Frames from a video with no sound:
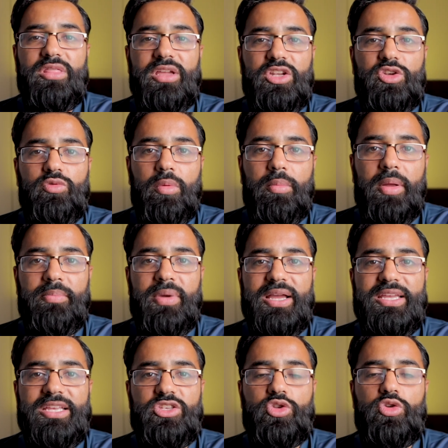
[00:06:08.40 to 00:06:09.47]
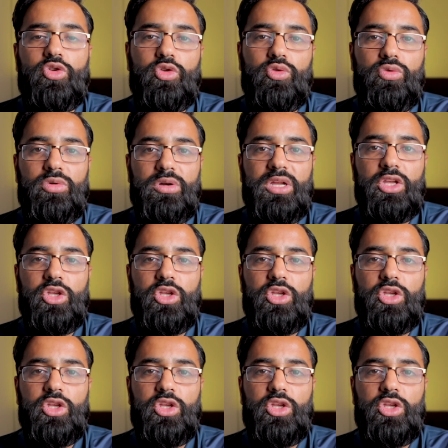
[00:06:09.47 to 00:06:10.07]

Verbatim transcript: thing to remember is to talk.